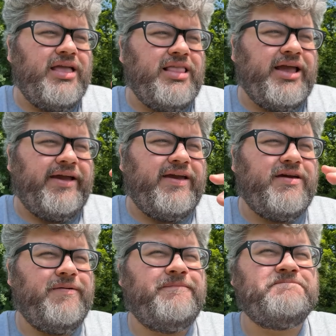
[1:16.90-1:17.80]
like
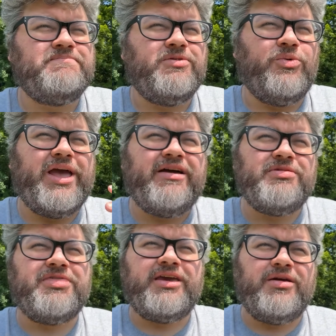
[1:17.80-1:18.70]
the way I've
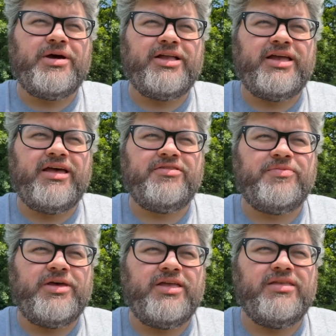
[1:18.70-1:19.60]
been thinking about it has
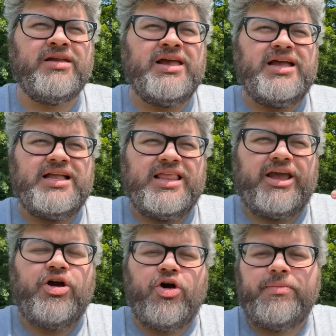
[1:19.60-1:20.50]
been
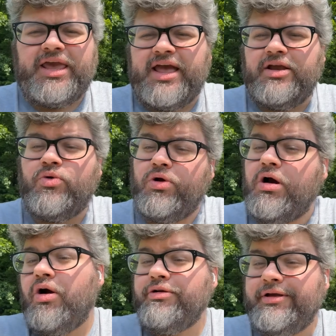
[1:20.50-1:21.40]
like car mechanic or
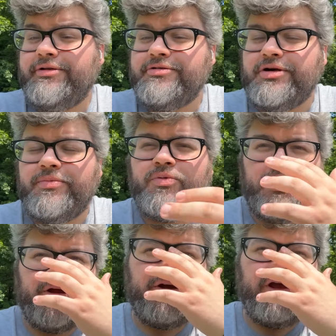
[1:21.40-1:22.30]
car dealership,
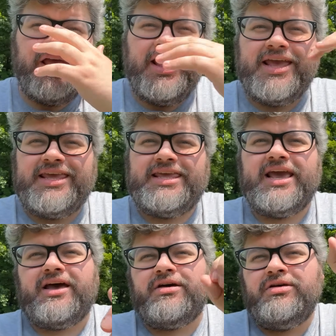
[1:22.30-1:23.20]
where
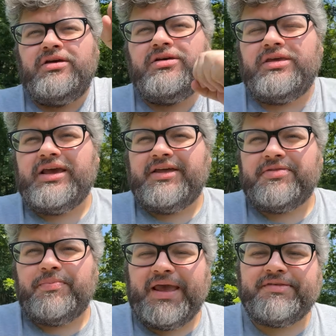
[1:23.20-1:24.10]
yeah, you get
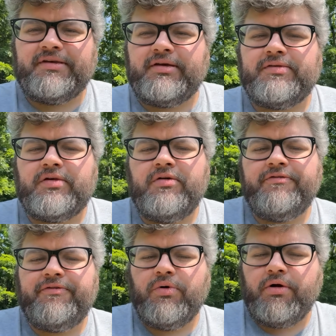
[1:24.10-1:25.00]
the basics
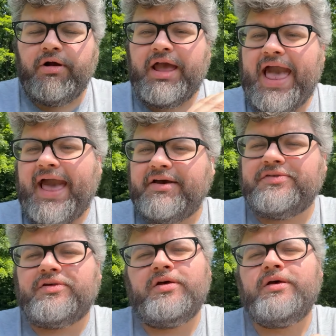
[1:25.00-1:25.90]
for
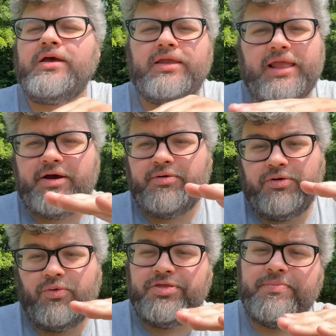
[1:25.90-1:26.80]
X and now
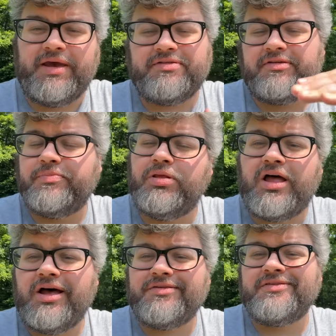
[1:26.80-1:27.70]
you want the basics
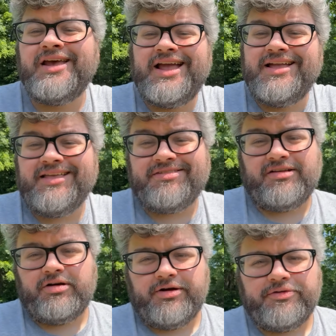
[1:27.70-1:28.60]
plus, that's
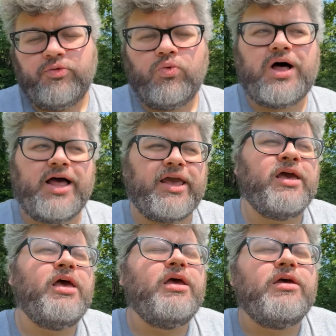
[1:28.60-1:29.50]
going to cost you Y.
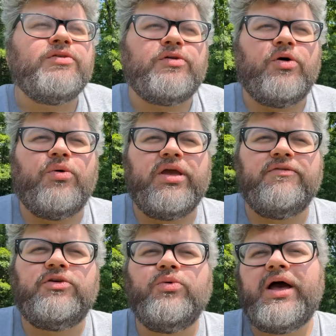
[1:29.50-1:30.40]
So
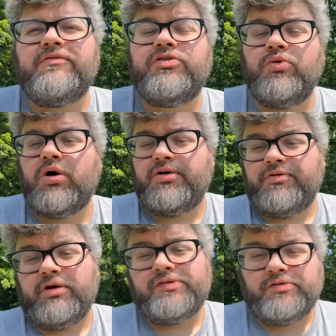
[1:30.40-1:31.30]
if you have two
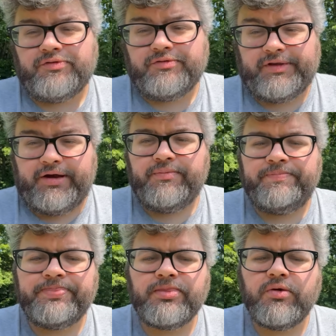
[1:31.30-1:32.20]
authorized users now
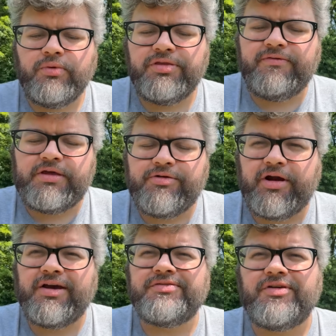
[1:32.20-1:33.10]
with the Venture
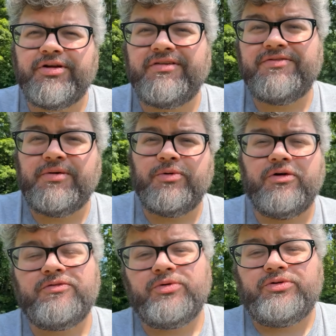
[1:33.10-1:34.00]
X, starting in February
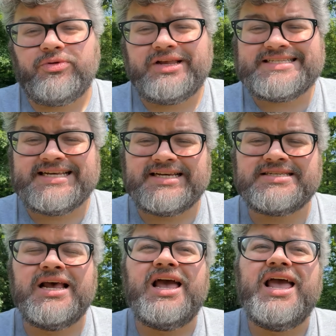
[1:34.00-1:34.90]
of 2026,
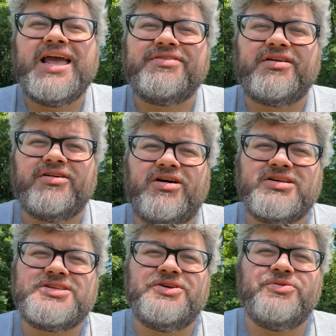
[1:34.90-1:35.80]
it's going to
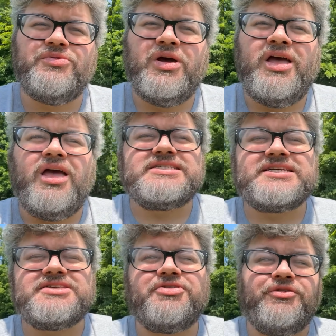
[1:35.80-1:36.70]
cost you
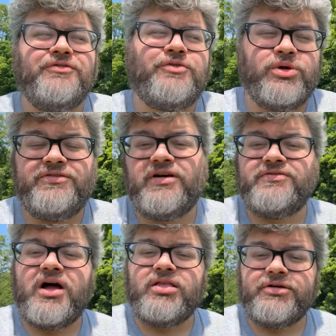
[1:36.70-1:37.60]

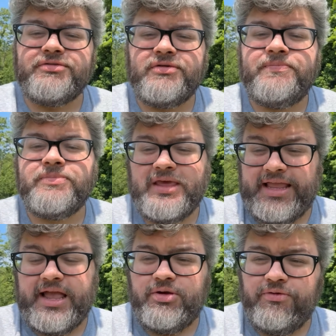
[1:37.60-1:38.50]
$645
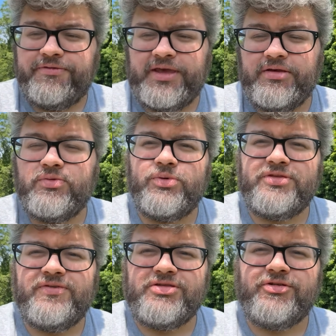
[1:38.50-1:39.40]
in annual fees with
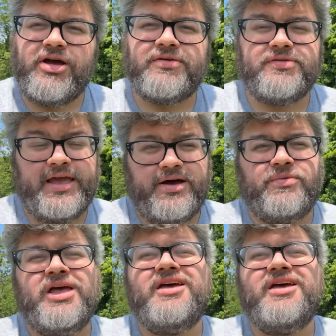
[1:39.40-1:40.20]
the Venture X. Now,